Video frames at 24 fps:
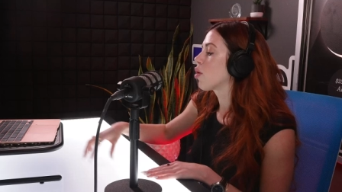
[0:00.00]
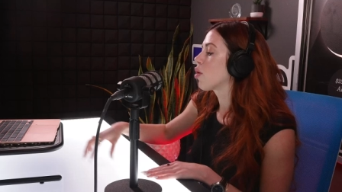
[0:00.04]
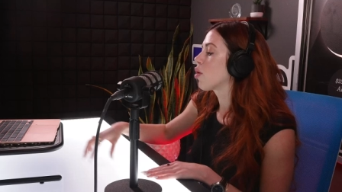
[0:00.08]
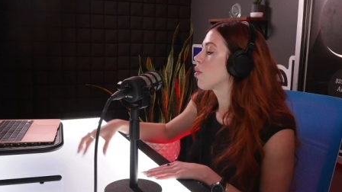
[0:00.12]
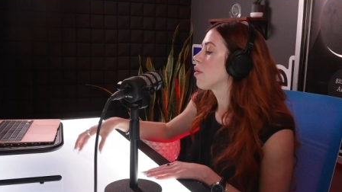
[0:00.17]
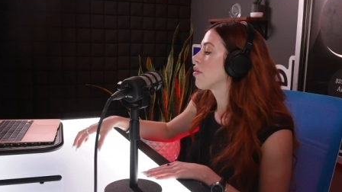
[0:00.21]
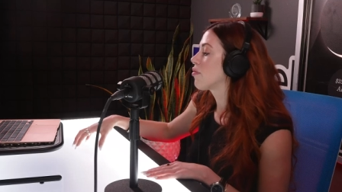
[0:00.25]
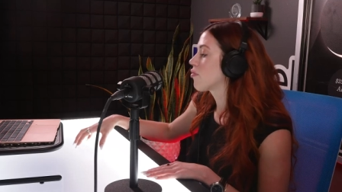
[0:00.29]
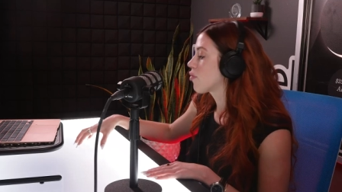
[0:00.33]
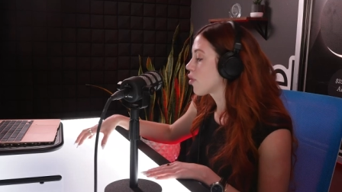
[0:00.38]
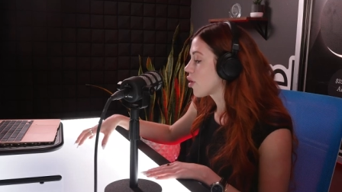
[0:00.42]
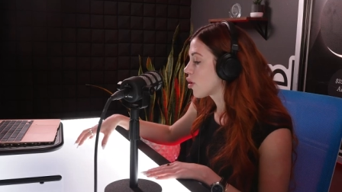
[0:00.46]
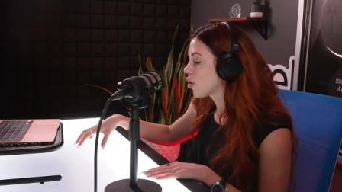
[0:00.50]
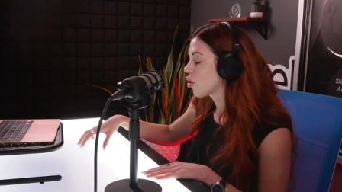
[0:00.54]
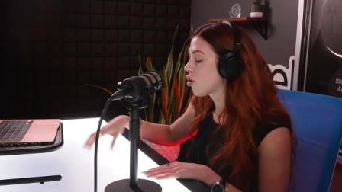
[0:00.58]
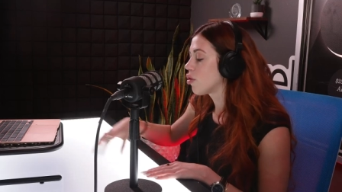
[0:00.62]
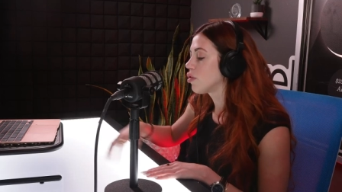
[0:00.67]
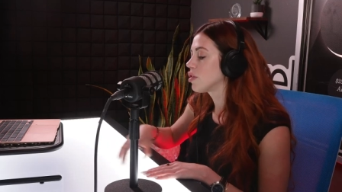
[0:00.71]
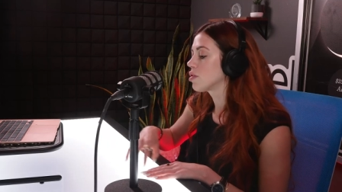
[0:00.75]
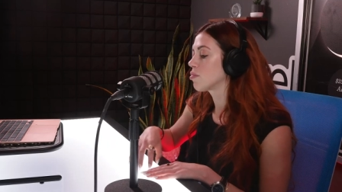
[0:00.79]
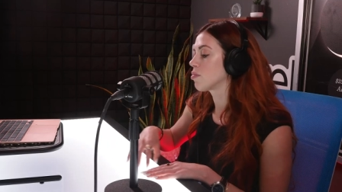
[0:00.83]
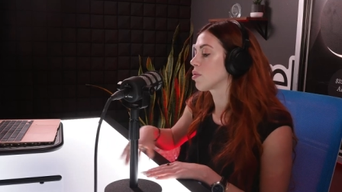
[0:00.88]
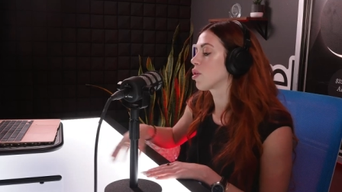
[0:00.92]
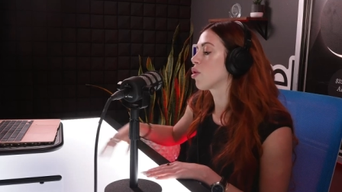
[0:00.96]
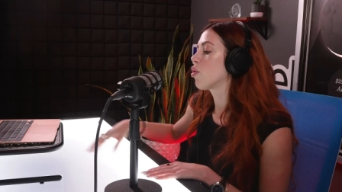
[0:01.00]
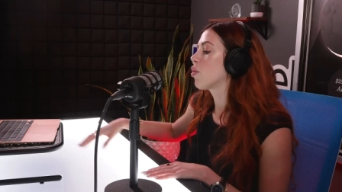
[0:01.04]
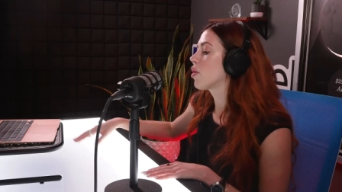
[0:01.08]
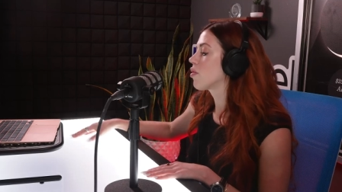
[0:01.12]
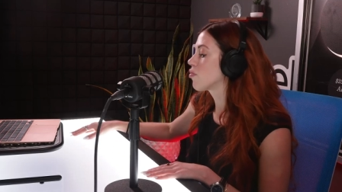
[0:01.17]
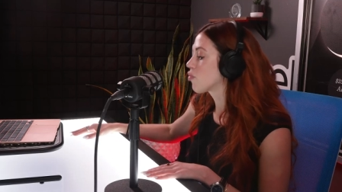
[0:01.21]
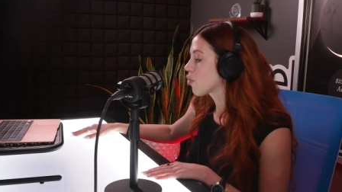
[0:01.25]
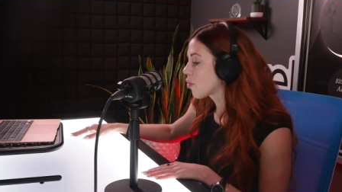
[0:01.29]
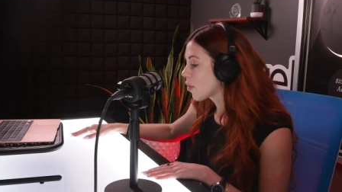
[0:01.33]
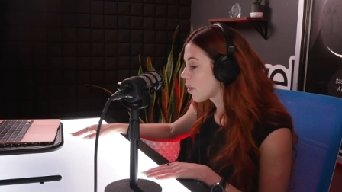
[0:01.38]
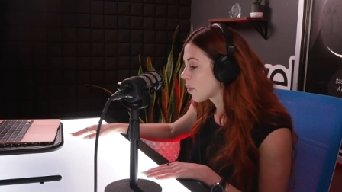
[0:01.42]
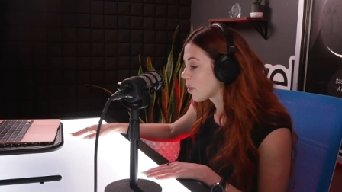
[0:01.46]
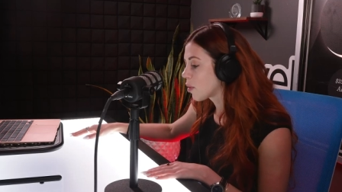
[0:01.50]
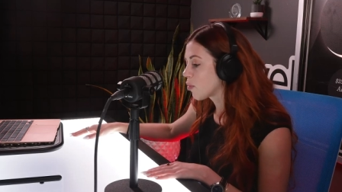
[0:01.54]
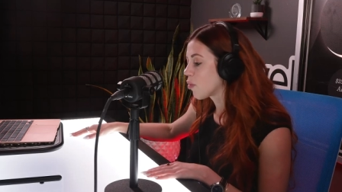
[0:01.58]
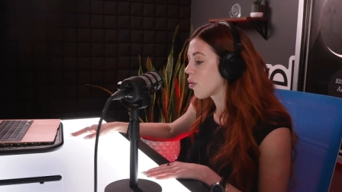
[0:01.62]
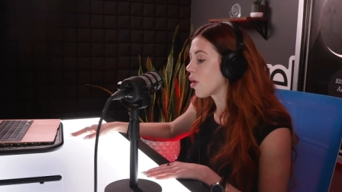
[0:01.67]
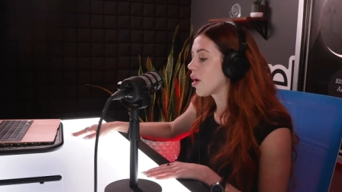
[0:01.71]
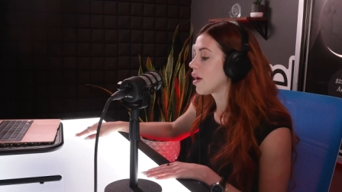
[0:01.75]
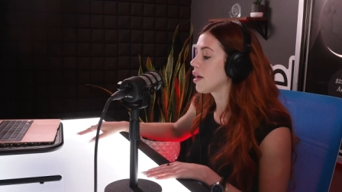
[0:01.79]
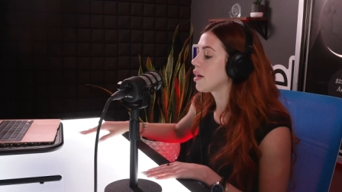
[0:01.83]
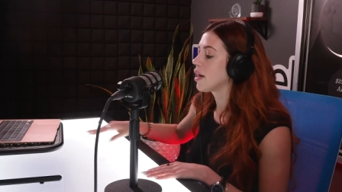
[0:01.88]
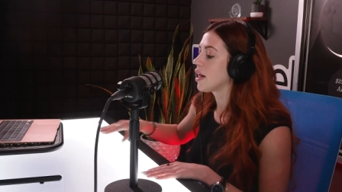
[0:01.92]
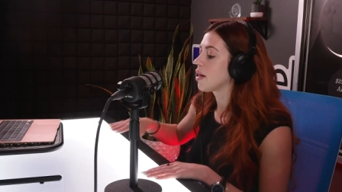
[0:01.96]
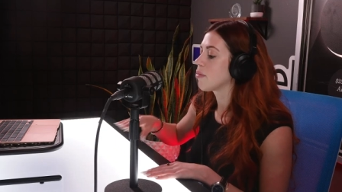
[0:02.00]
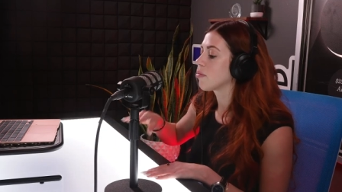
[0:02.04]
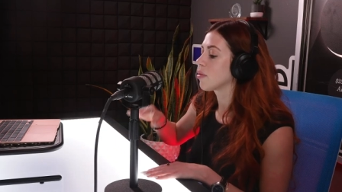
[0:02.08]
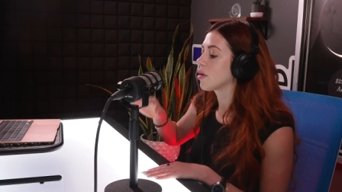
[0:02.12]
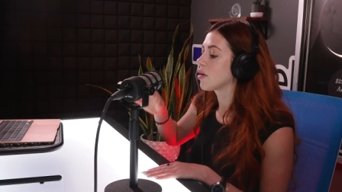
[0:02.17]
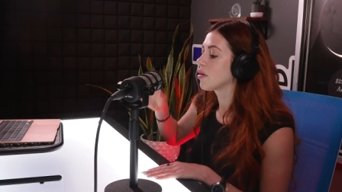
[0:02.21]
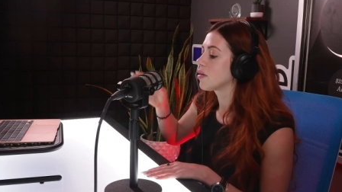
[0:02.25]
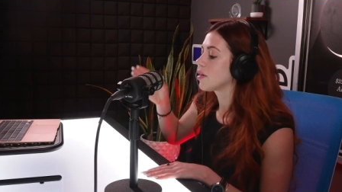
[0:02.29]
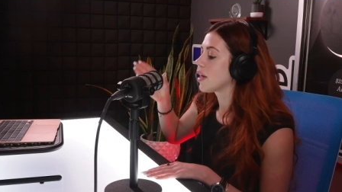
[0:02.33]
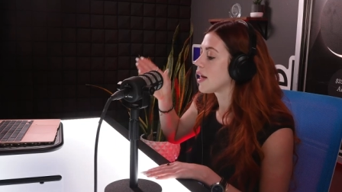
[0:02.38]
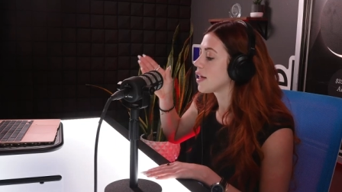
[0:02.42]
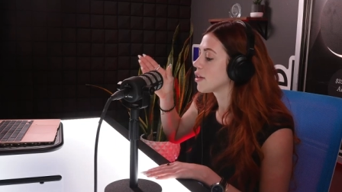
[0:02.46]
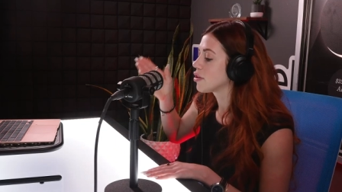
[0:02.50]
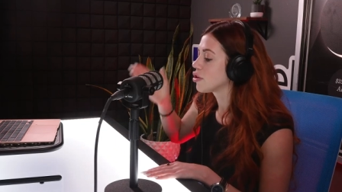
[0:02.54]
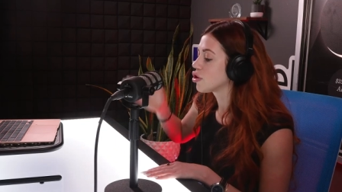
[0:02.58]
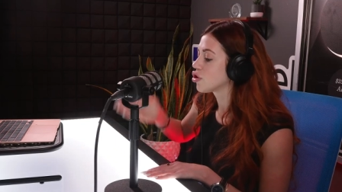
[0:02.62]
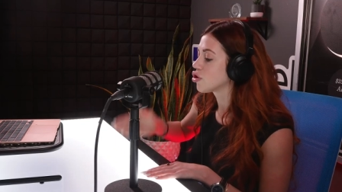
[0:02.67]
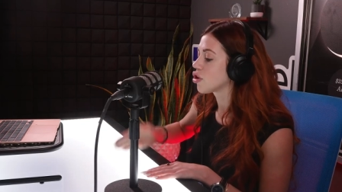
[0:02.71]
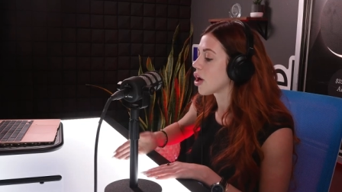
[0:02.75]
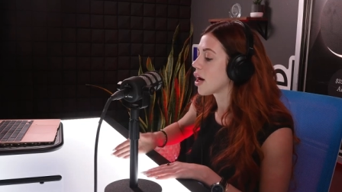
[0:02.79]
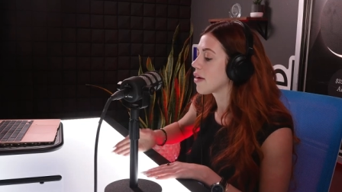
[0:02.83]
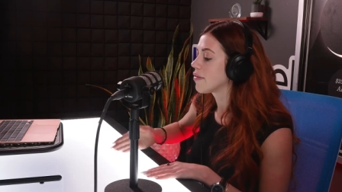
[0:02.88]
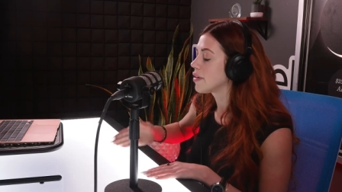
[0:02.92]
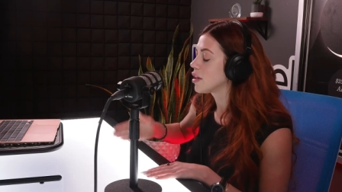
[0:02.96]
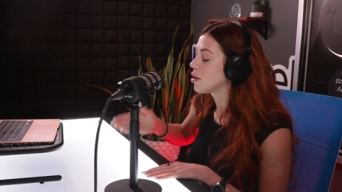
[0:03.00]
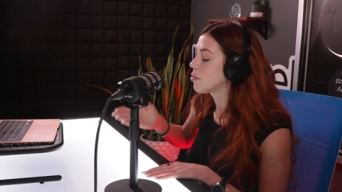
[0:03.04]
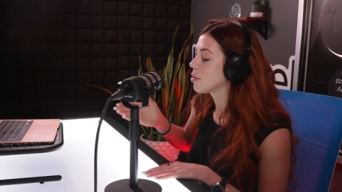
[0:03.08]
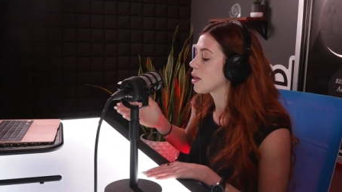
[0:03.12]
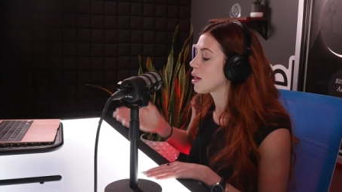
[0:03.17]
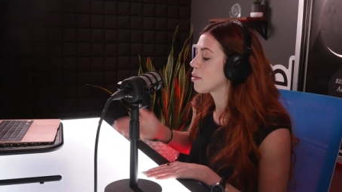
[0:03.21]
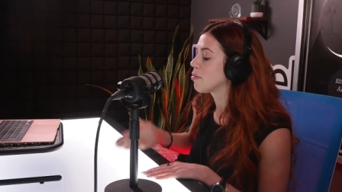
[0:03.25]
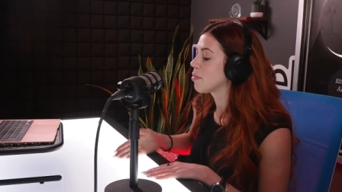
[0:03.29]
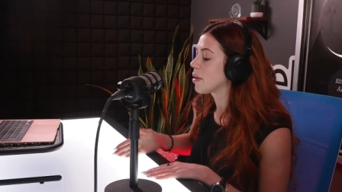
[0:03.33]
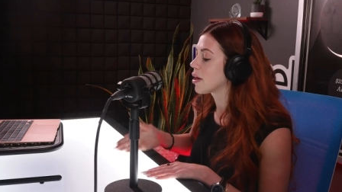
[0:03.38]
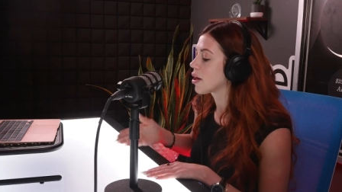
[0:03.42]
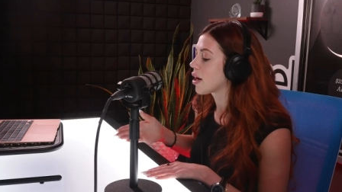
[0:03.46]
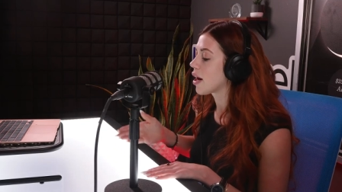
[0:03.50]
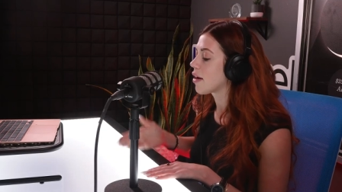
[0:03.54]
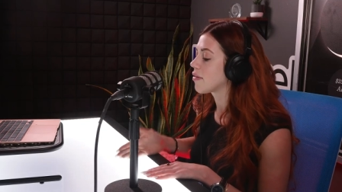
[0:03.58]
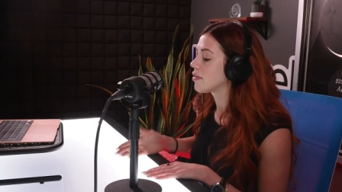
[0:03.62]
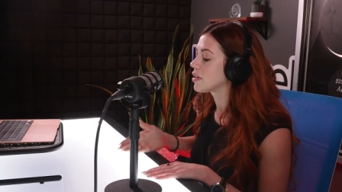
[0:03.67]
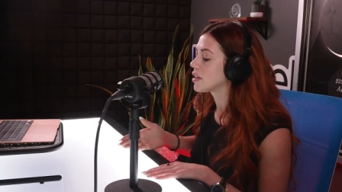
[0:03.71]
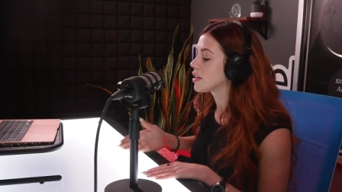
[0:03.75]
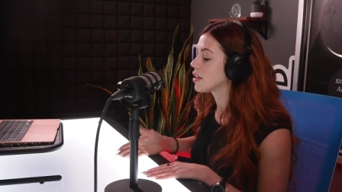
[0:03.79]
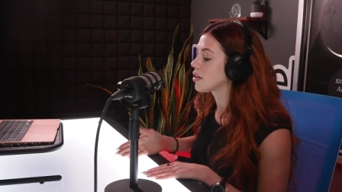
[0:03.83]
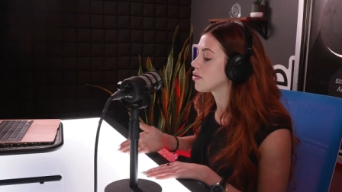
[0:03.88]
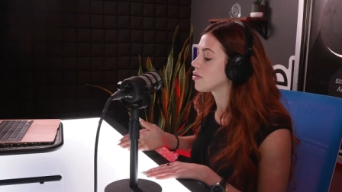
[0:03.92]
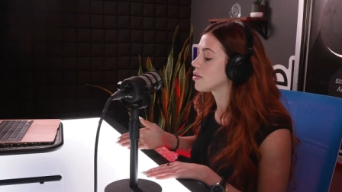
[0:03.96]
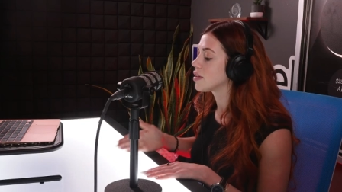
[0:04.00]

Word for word: going for our goals and we're going for what we want and we're like striving to become better every single